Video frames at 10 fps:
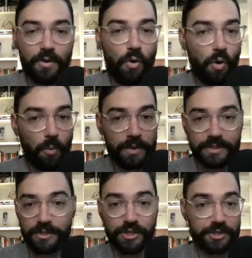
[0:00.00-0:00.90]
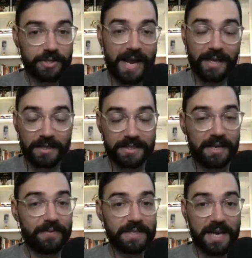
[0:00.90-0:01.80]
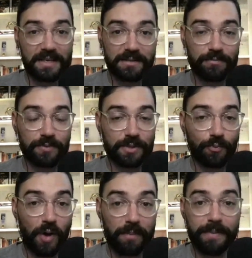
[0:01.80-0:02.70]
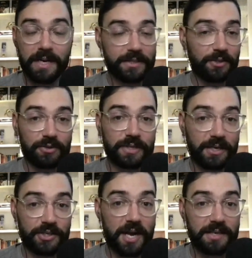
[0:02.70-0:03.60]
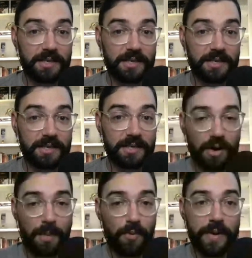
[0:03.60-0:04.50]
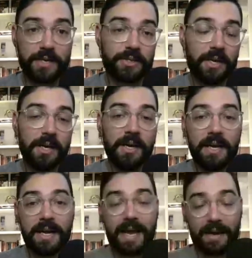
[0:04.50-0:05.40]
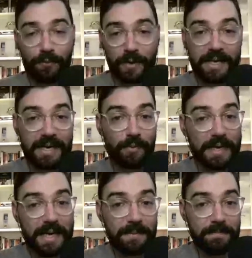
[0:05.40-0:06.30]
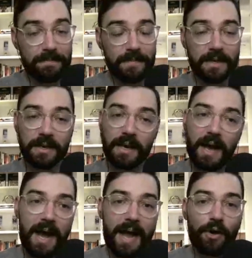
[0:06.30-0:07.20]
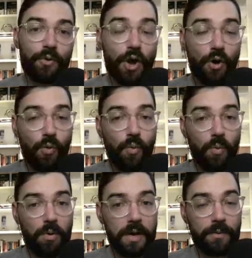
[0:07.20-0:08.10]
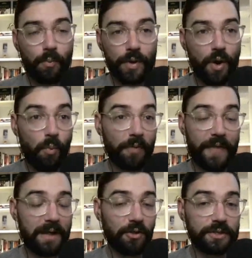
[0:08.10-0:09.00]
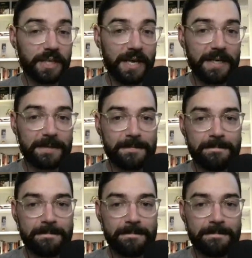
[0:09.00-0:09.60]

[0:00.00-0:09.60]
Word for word: Or was it just, hey, let's give this guy some some run because it looks like Ja's going to be hurt a couple weeks. And if we need him, we need him. I don't know, you know, what that looks like.